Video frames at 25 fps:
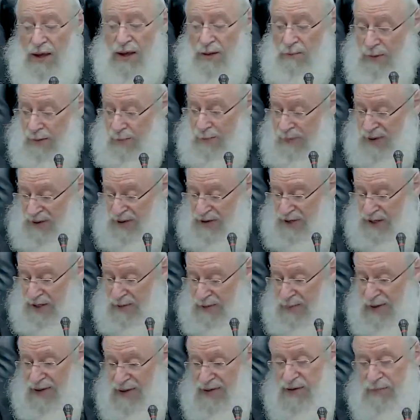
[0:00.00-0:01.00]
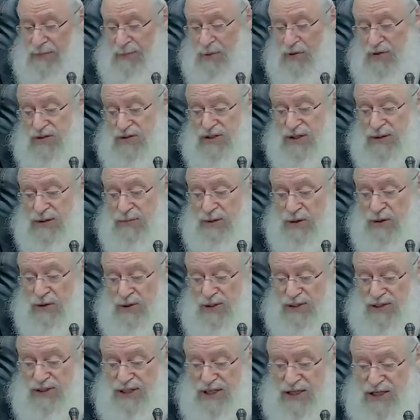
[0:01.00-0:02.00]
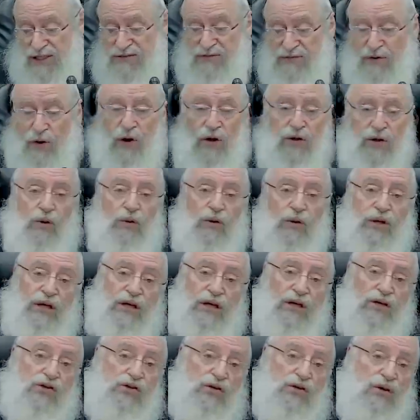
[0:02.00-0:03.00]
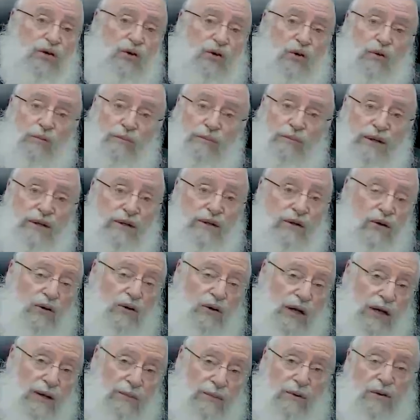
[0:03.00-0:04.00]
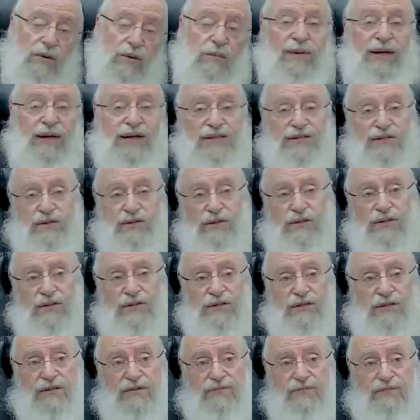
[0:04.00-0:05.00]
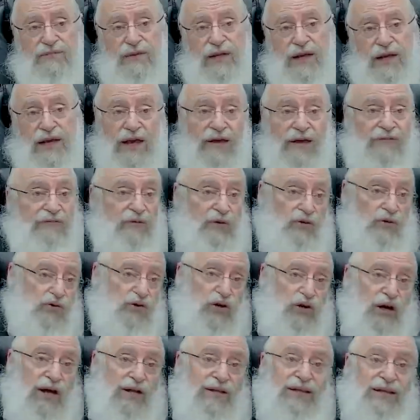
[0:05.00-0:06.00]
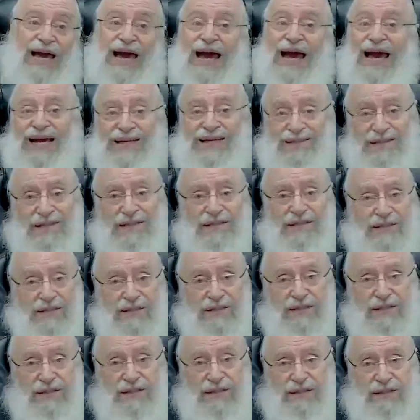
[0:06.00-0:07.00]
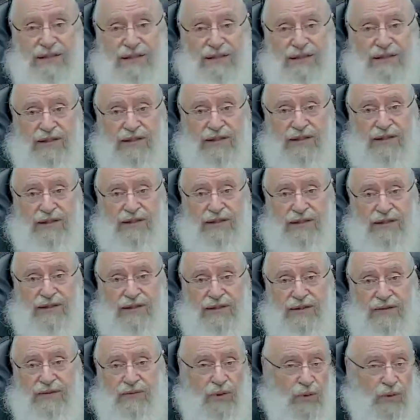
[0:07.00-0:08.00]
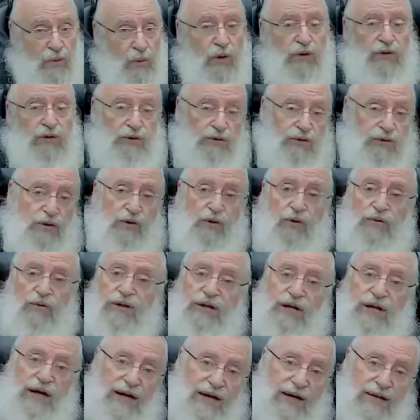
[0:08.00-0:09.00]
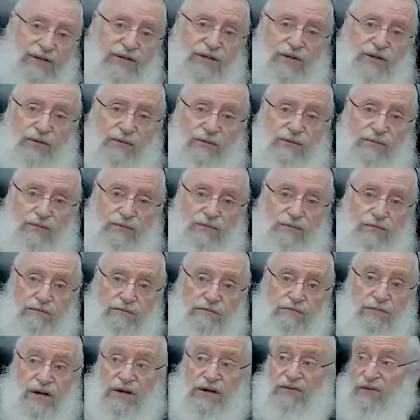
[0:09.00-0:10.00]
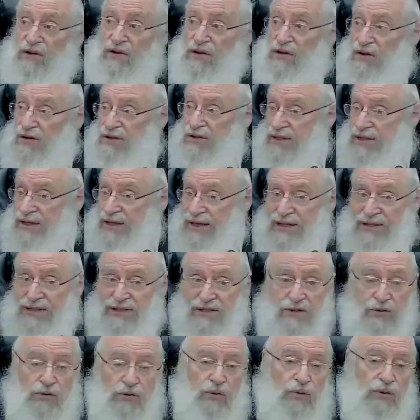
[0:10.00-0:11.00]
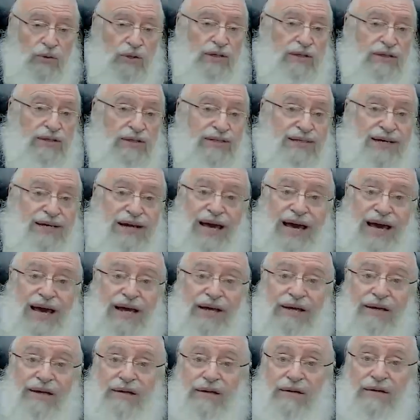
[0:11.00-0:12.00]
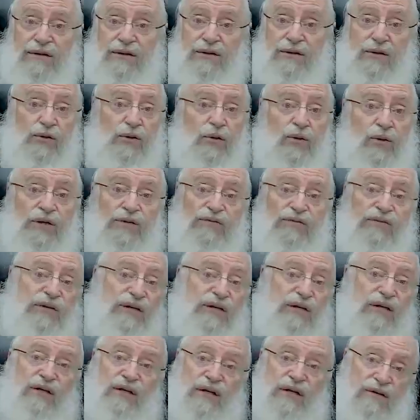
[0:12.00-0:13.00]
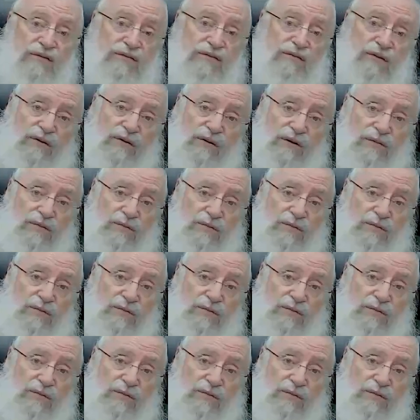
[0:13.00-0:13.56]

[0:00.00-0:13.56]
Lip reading: But Pidyon Ben, the Pesach merely says, V'hoyu ki yishalchu bin cholem ar ma'azois. If your child asks, we want you to know the answer. But if he doesn't ask, you don't need to say, and you don't even need kavanah.